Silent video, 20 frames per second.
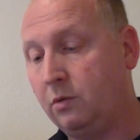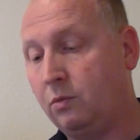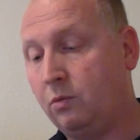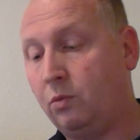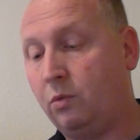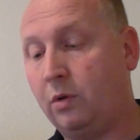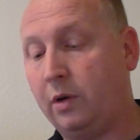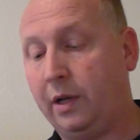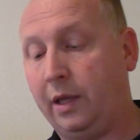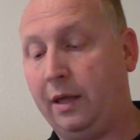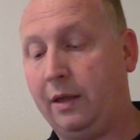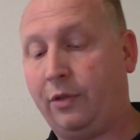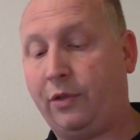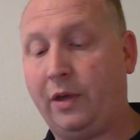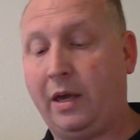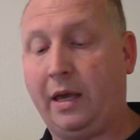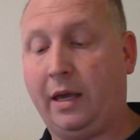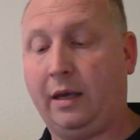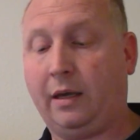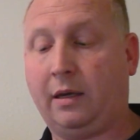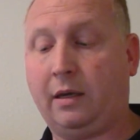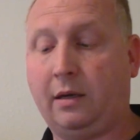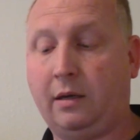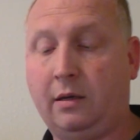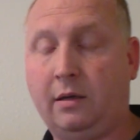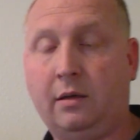What do you think?